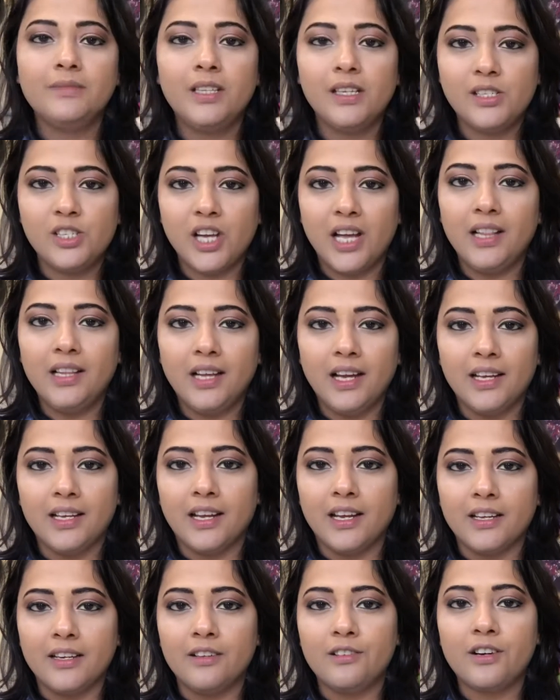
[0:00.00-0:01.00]
The gel
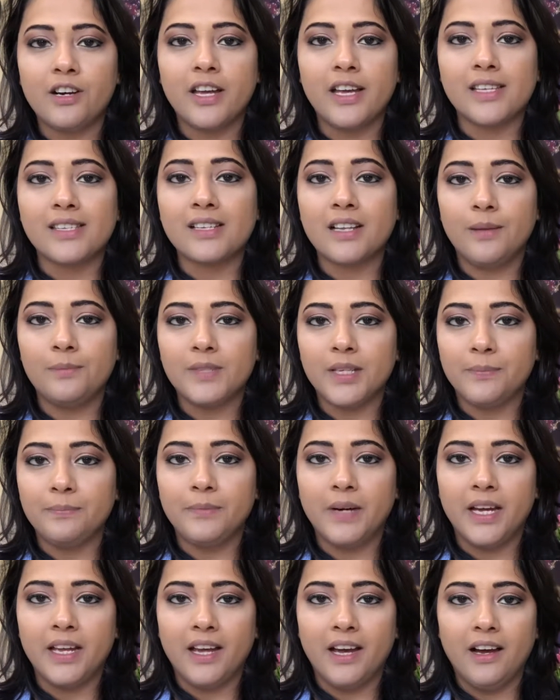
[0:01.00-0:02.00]
eyeliner has clumped up
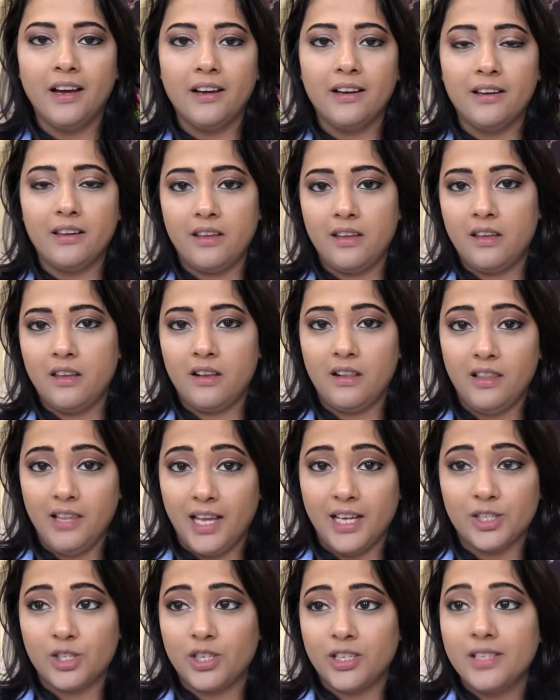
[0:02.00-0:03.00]
my
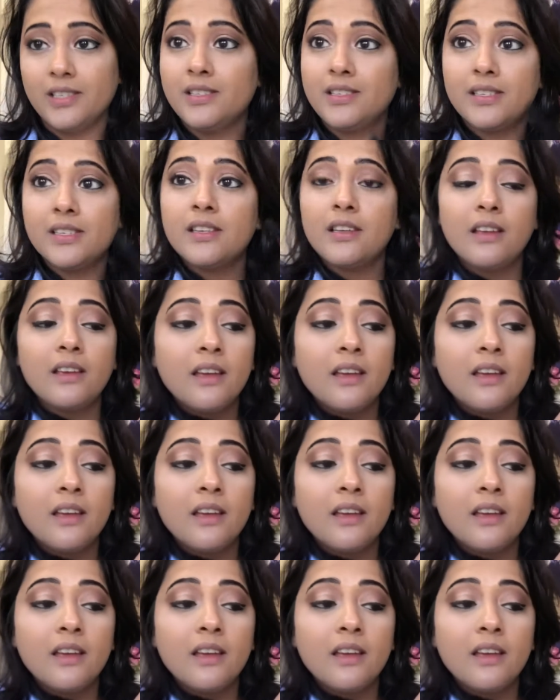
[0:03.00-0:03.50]
eyelashes,